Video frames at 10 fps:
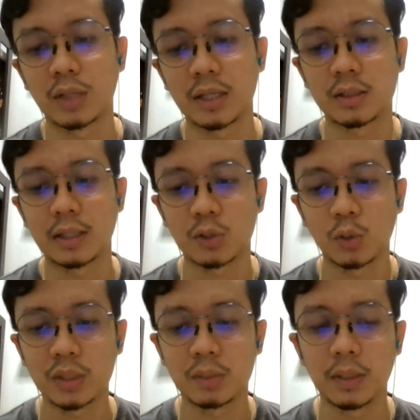So
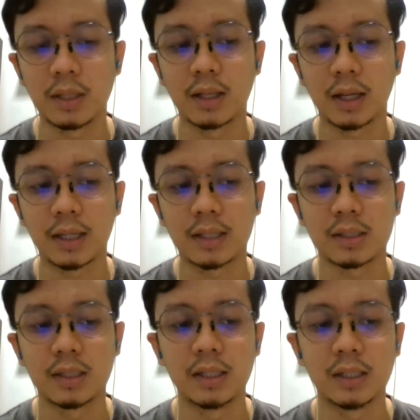that's always been, I
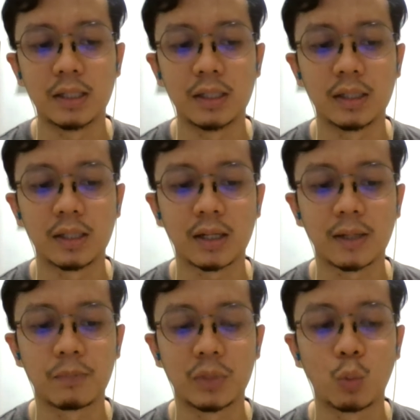guess, the
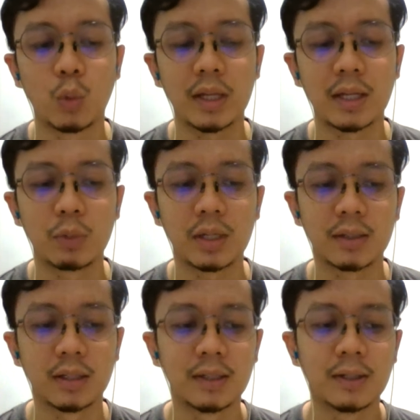way that we
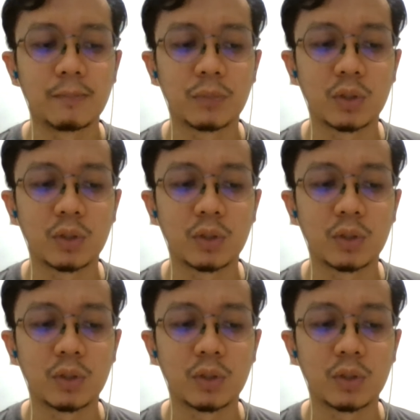can